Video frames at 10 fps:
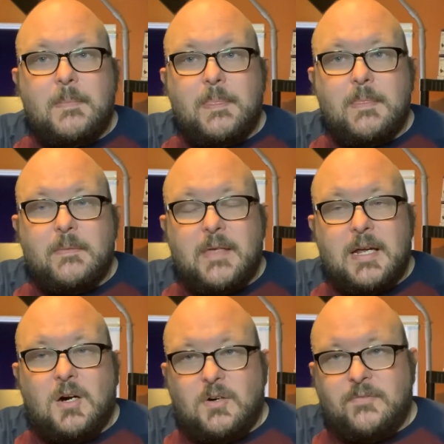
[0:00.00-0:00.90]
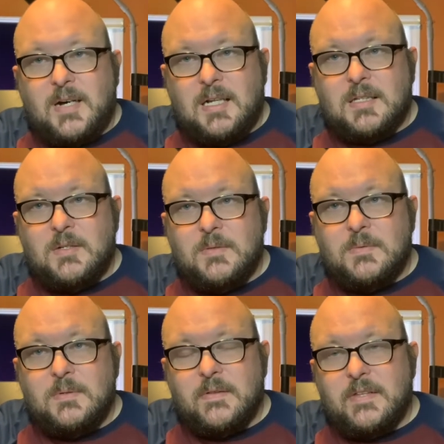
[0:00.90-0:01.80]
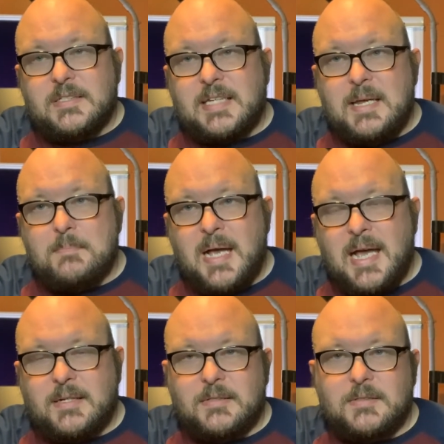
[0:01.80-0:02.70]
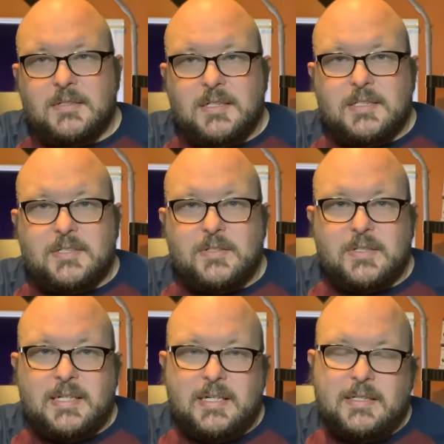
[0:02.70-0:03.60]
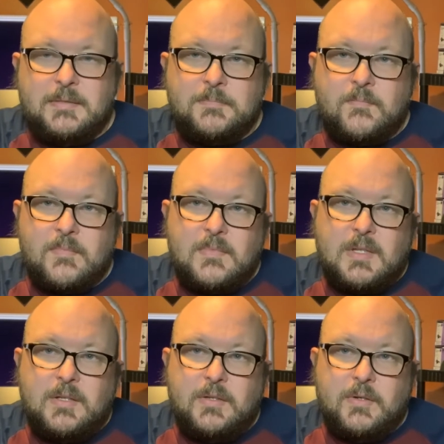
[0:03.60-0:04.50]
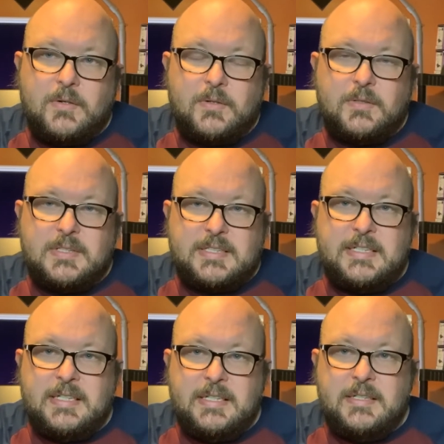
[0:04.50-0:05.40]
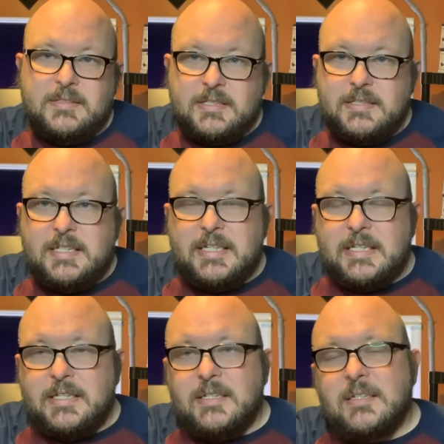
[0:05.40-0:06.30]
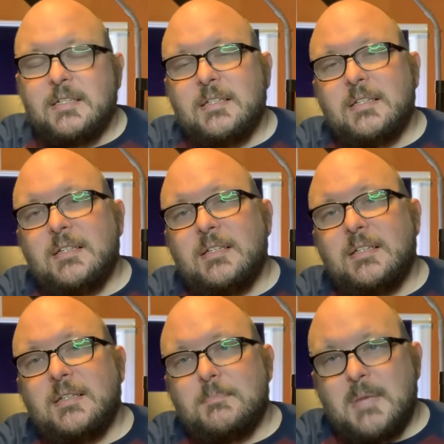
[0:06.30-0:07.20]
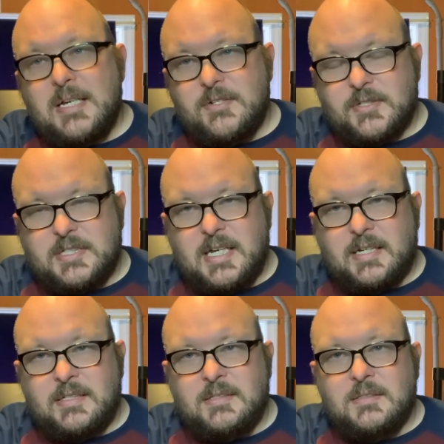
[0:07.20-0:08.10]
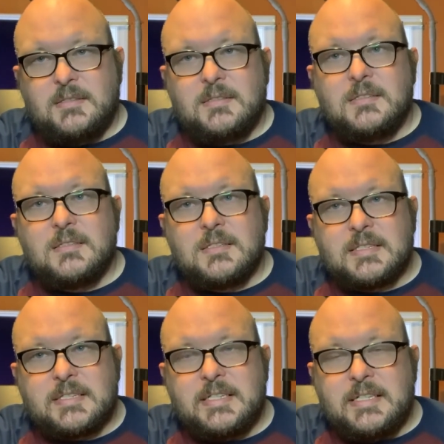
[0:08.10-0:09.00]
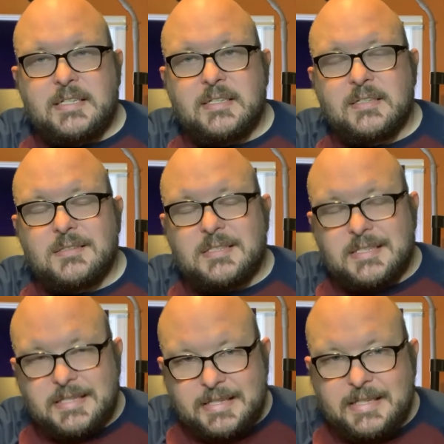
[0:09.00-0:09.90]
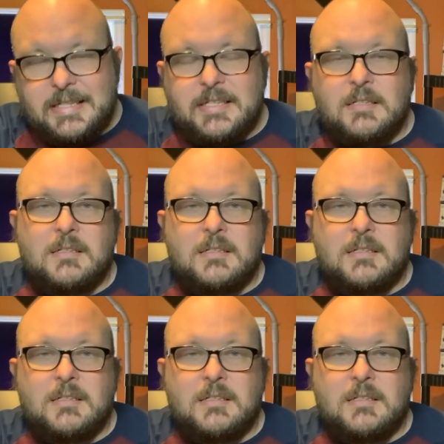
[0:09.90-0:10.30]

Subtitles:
they all follow the same pattern. So again, your C to D, major second, C to E,